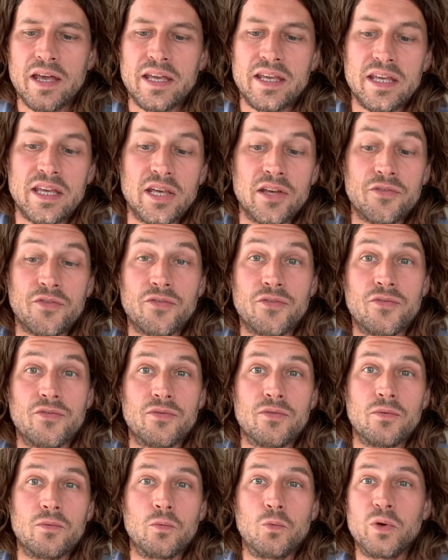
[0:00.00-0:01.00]
if
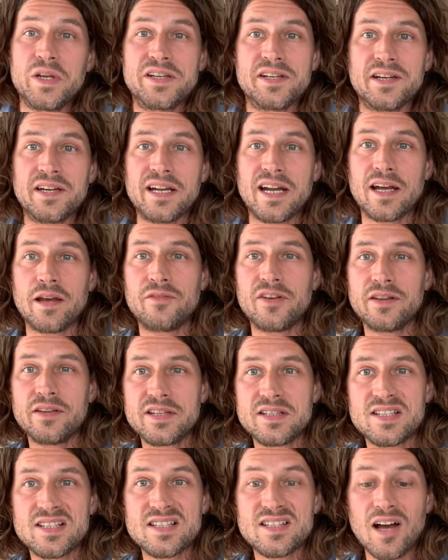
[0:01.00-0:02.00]
we didn't have at
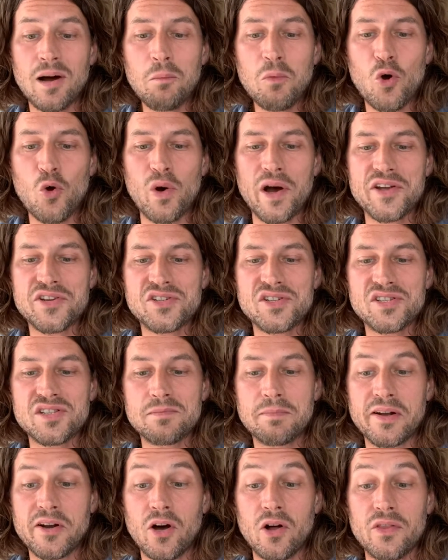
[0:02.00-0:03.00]
least some questions
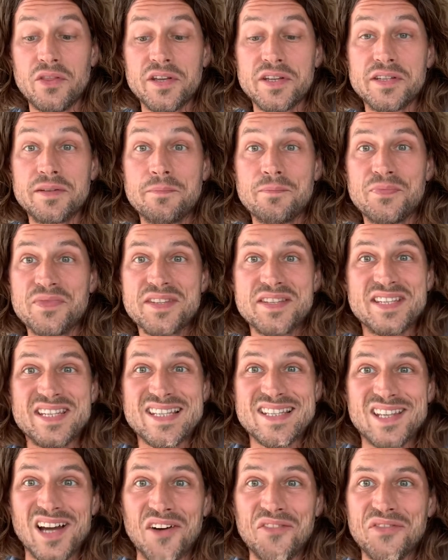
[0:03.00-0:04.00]
about all the
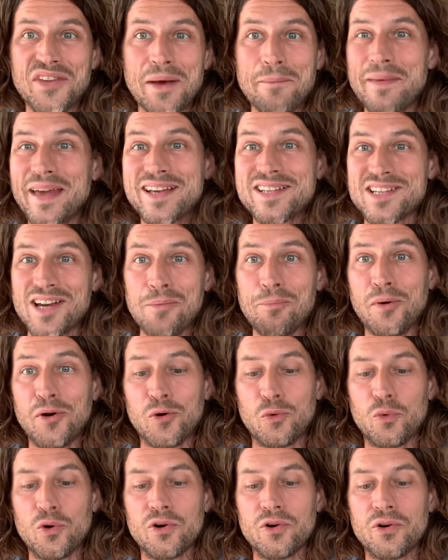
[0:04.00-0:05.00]
stuff that makes up our
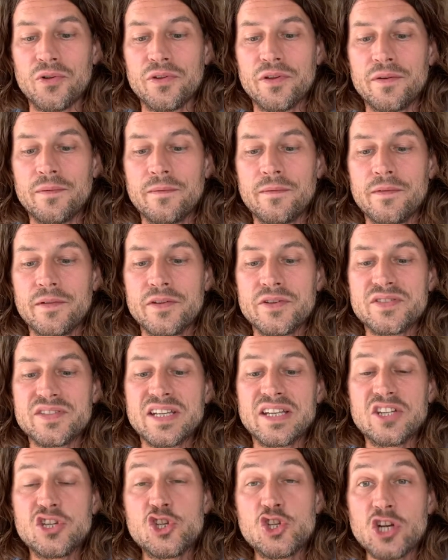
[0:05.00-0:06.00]
world? You
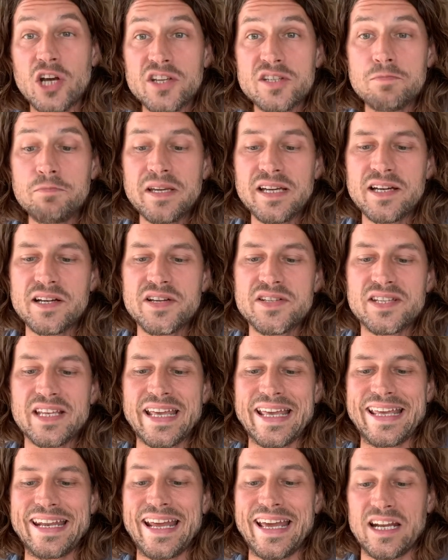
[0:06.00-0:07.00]
see, just because
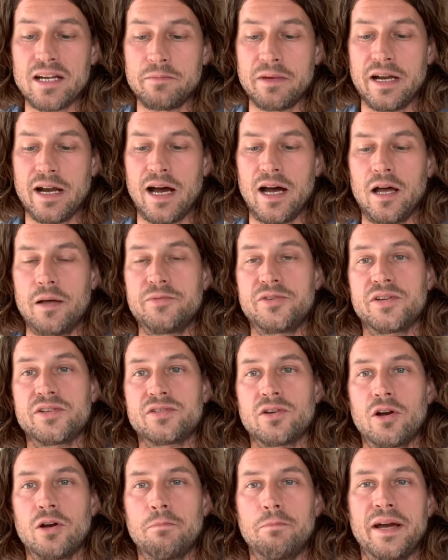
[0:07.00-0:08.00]
inanimate objects
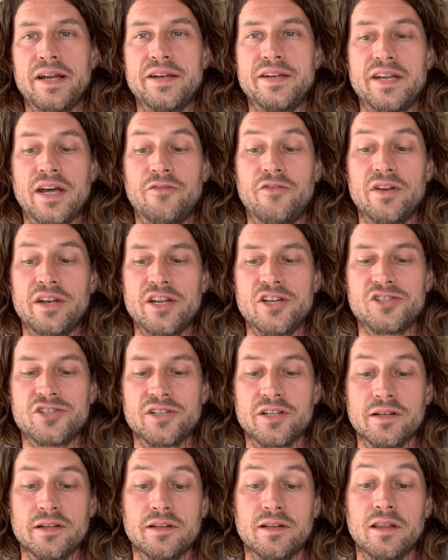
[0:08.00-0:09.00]
are by
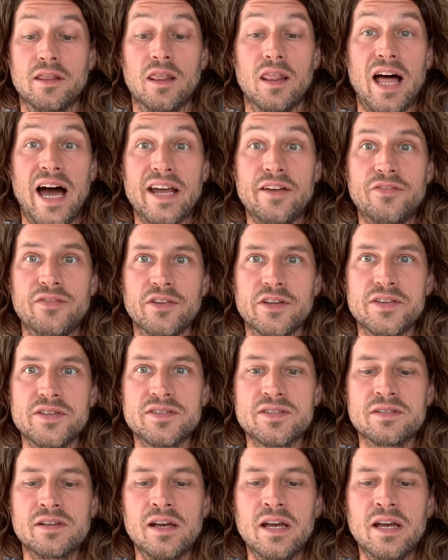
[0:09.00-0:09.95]
definition lifeless,